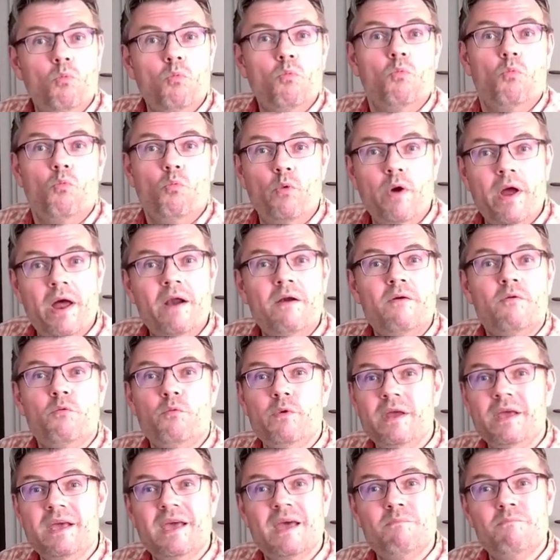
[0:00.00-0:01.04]
where
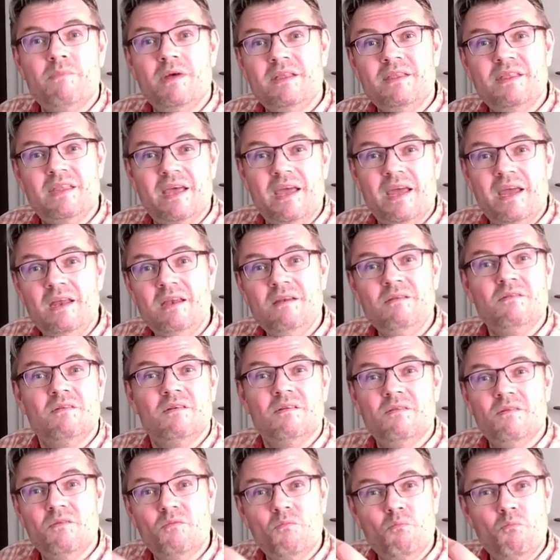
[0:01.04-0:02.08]
we can maintain
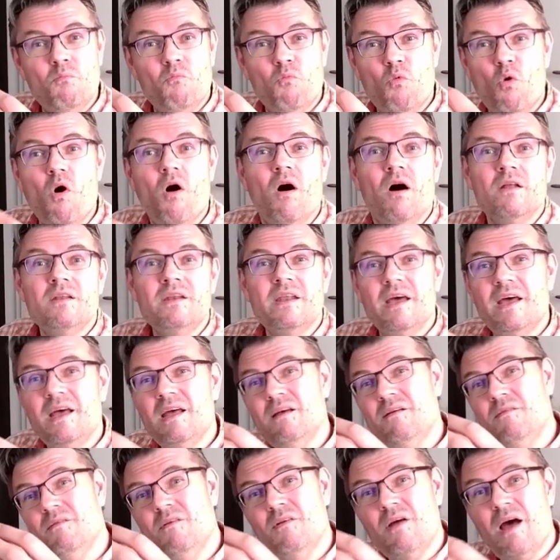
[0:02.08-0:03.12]
1
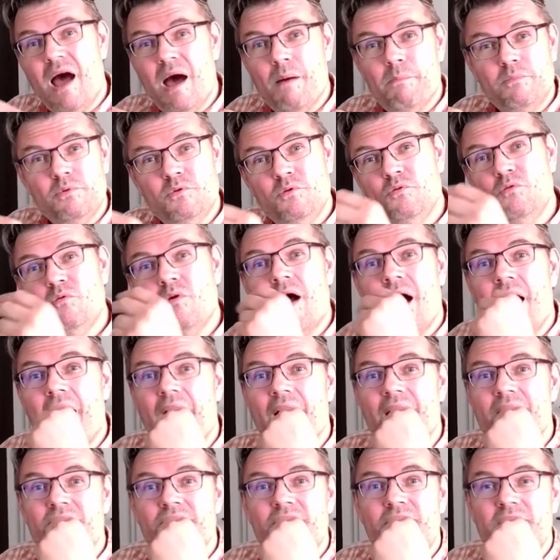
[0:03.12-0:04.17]
up to
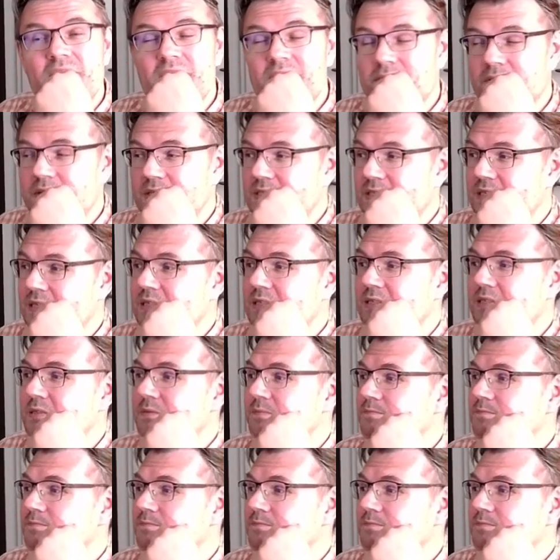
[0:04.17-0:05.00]
high frequencies.